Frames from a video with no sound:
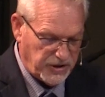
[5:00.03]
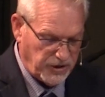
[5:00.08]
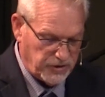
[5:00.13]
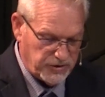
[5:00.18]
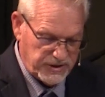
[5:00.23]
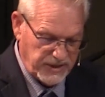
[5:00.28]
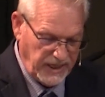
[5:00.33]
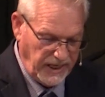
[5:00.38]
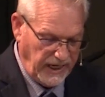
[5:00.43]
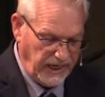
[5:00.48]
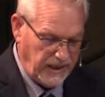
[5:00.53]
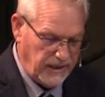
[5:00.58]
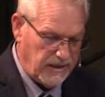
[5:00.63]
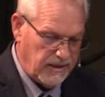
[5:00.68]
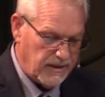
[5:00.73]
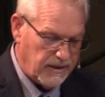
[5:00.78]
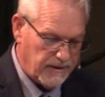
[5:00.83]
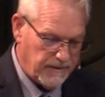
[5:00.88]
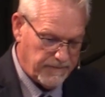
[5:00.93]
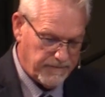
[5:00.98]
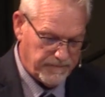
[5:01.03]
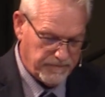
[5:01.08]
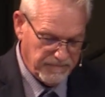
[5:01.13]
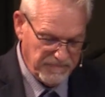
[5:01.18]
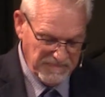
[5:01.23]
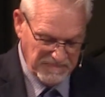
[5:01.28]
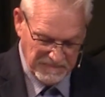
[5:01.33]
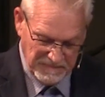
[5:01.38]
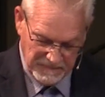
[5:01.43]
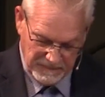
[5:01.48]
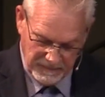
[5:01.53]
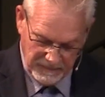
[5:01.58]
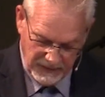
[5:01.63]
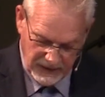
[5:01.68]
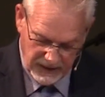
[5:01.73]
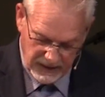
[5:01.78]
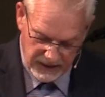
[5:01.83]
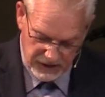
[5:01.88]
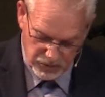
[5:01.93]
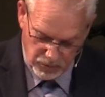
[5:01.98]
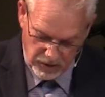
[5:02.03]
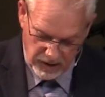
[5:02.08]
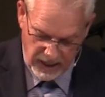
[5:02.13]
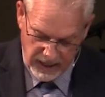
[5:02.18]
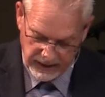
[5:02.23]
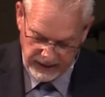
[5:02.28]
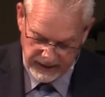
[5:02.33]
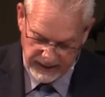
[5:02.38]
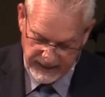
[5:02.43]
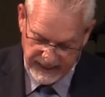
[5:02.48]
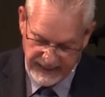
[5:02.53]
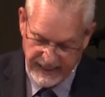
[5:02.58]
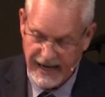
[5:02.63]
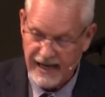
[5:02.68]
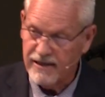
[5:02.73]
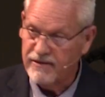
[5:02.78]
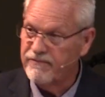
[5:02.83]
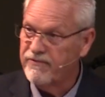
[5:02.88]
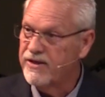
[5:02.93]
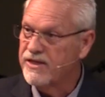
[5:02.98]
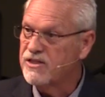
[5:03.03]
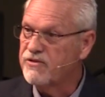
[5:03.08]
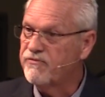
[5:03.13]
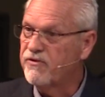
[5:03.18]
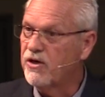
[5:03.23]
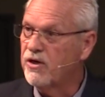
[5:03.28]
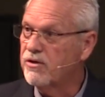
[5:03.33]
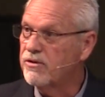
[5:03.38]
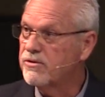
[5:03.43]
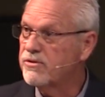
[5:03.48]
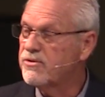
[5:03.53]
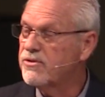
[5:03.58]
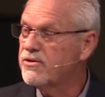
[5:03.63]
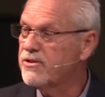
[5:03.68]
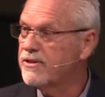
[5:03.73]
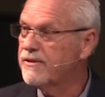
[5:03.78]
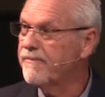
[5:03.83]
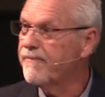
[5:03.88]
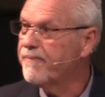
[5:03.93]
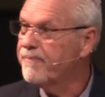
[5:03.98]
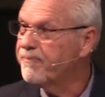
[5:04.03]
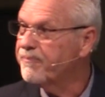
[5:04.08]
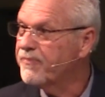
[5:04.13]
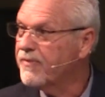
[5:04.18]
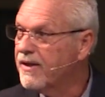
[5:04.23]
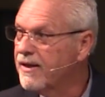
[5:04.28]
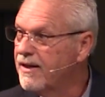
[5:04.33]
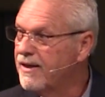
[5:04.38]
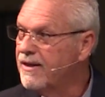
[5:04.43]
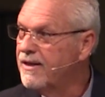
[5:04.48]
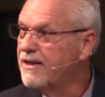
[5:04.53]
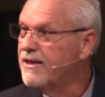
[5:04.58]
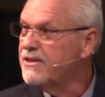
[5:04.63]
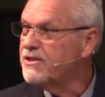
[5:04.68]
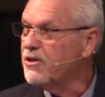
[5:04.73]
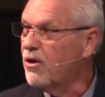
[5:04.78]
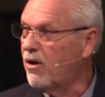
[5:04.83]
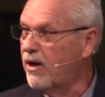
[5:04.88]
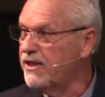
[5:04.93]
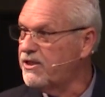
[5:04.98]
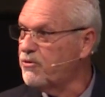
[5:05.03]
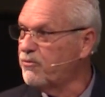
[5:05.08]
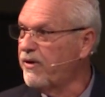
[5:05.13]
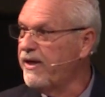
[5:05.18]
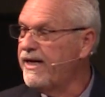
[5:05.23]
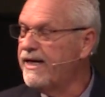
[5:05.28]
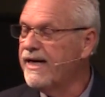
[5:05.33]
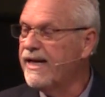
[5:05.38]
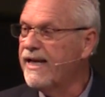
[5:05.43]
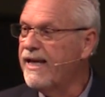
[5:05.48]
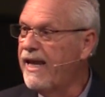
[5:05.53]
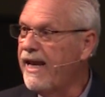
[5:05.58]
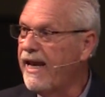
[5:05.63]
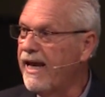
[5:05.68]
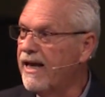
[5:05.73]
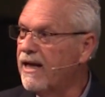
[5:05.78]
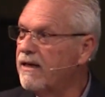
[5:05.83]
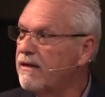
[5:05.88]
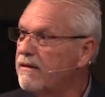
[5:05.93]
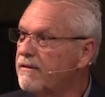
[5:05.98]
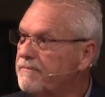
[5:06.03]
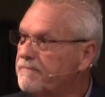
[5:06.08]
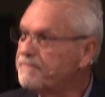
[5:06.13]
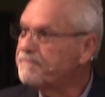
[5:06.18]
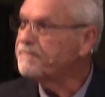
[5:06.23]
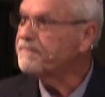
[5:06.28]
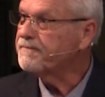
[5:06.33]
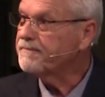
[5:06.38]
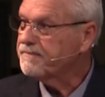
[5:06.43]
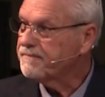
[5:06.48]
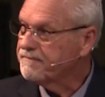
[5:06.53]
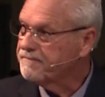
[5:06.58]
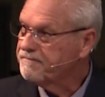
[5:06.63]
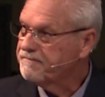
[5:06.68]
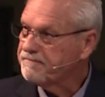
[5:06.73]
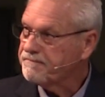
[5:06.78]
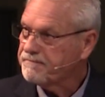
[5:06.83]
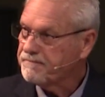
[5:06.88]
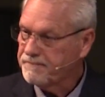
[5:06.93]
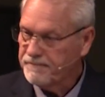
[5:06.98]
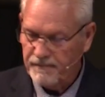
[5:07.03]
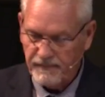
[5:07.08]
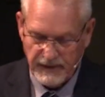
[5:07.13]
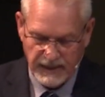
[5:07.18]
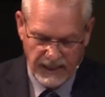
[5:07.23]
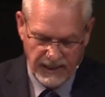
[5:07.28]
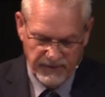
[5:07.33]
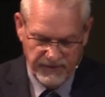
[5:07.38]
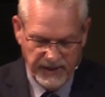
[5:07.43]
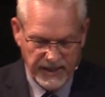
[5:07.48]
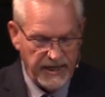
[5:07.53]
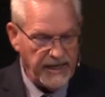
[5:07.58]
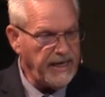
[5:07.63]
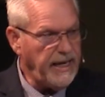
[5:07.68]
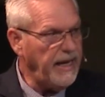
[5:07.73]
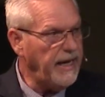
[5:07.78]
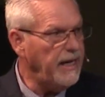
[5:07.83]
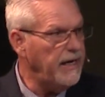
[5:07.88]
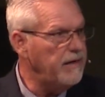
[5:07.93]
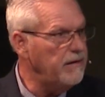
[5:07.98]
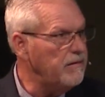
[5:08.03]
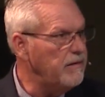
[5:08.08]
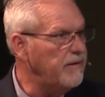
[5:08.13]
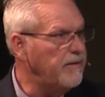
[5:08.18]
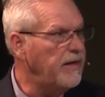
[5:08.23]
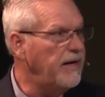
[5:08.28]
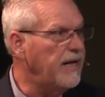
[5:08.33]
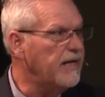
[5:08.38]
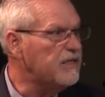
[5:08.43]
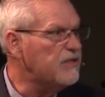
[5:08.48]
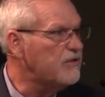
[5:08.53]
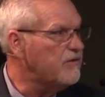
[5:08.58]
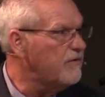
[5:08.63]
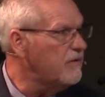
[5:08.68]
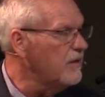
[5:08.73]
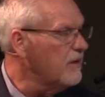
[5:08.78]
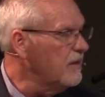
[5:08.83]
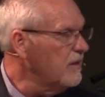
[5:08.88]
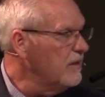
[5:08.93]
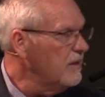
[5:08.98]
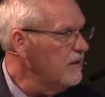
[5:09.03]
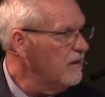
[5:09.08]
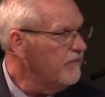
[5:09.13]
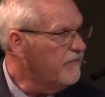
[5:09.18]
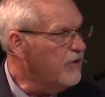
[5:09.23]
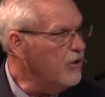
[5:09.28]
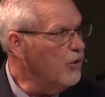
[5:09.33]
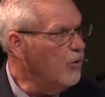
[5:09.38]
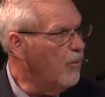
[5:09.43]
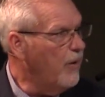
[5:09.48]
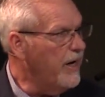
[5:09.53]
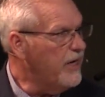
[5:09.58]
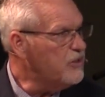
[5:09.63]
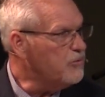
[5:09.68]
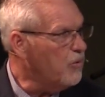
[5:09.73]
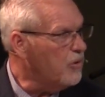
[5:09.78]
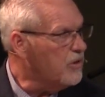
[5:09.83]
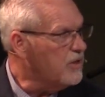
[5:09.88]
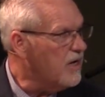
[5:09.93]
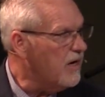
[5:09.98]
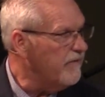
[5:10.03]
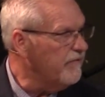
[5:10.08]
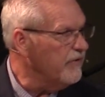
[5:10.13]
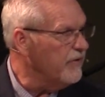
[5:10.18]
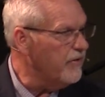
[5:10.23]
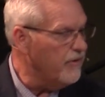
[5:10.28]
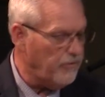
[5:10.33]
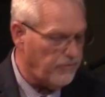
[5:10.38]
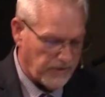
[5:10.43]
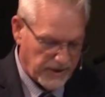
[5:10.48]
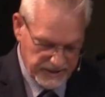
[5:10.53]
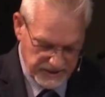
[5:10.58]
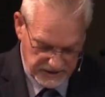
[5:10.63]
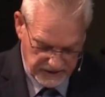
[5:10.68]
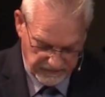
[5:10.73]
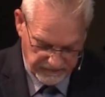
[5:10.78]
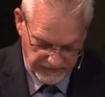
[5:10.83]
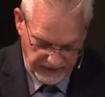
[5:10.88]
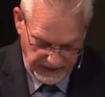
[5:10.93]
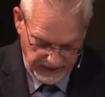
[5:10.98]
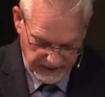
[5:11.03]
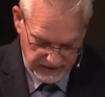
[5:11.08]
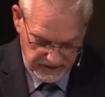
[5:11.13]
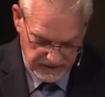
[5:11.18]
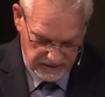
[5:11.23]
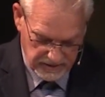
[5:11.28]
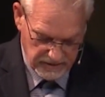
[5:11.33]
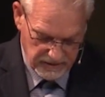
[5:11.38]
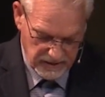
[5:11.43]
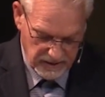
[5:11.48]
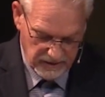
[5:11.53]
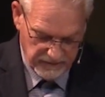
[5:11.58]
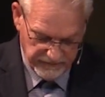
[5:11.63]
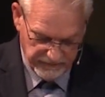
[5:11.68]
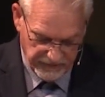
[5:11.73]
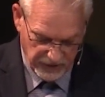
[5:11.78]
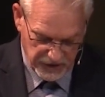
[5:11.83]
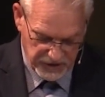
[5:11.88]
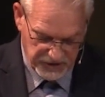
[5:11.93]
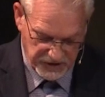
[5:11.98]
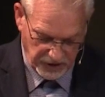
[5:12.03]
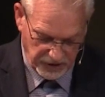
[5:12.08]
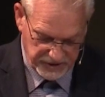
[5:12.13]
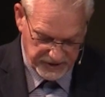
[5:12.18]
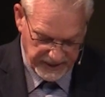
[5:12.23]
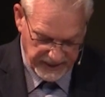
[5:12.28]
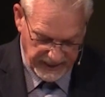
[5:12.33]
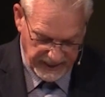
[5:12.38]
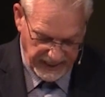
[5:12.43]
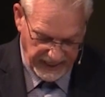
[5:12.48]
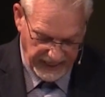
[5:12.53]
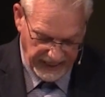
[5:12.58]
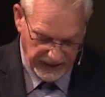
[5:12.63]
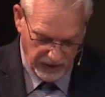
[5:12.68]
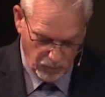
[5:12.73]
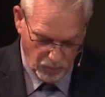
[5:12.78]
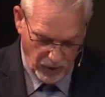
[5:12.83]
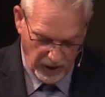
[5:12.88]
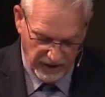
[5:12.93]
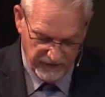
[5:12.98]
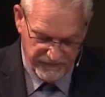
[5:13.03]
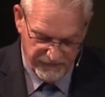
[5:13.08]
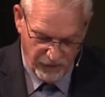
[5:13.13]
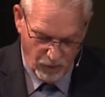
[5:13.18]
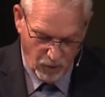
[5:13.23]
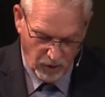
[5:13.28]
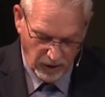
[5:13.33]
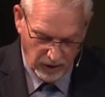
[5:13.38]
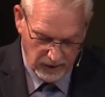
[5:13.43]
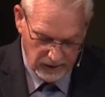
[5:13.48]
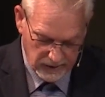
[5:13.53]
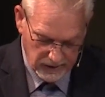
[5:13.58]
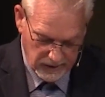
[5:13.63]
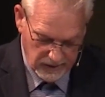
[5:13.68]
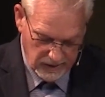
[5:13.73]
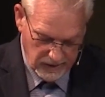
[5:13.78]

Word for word: 13, because we're not going to get out of this verse. So let's read it again, and then again in the next few weeks, we'll cover the rest of this. Verse 13 again, wherefore,